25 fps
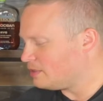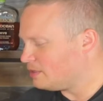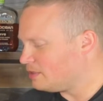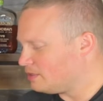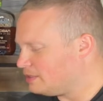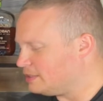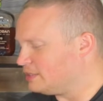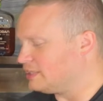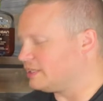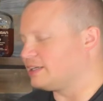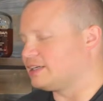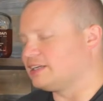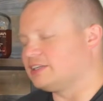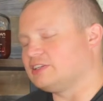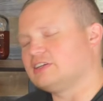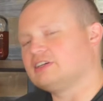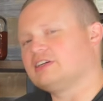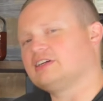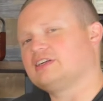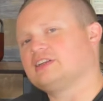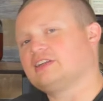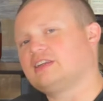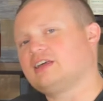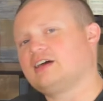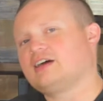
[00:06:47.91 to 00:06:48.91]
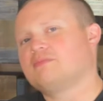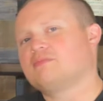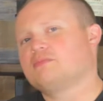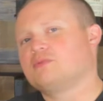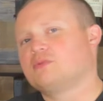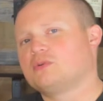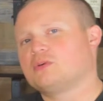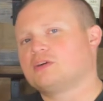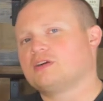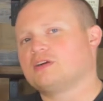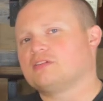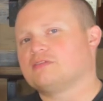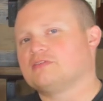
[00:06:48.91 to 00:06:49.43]
Yeah, and you get a lot
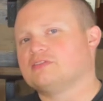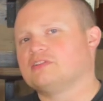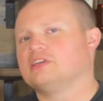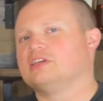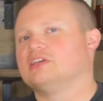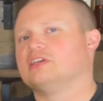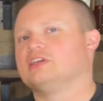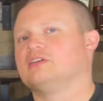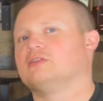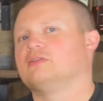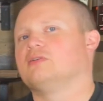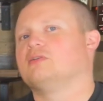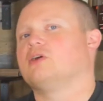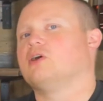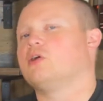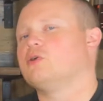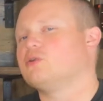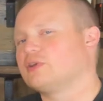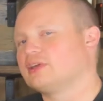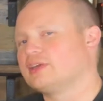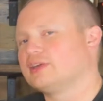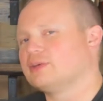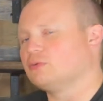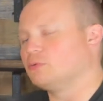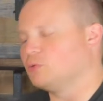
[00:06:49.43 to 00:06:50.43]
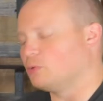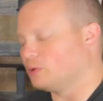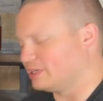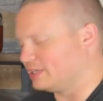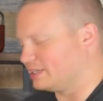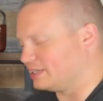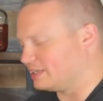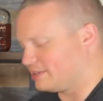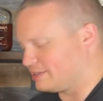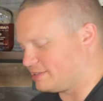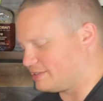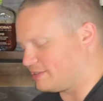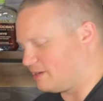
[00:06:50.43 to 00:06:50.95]
more of the oaky
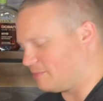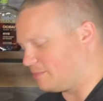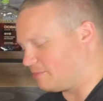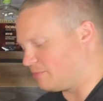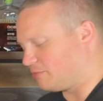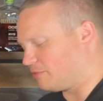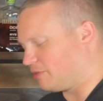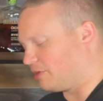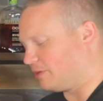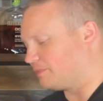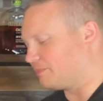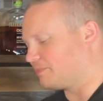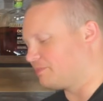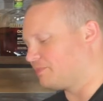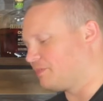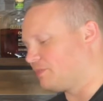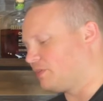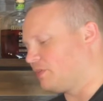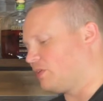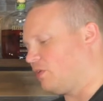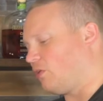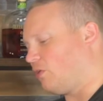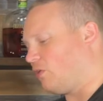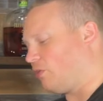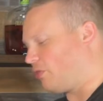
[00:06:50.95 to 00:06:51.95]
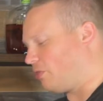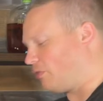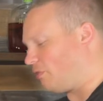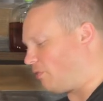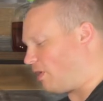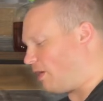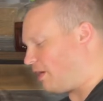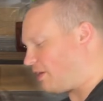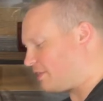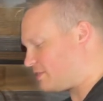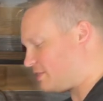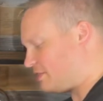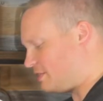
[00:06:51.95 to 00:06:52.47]
woodiness up front on the
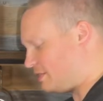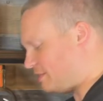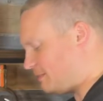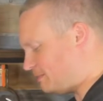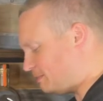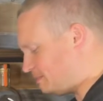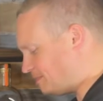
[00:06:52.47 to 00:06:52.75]
rocks here.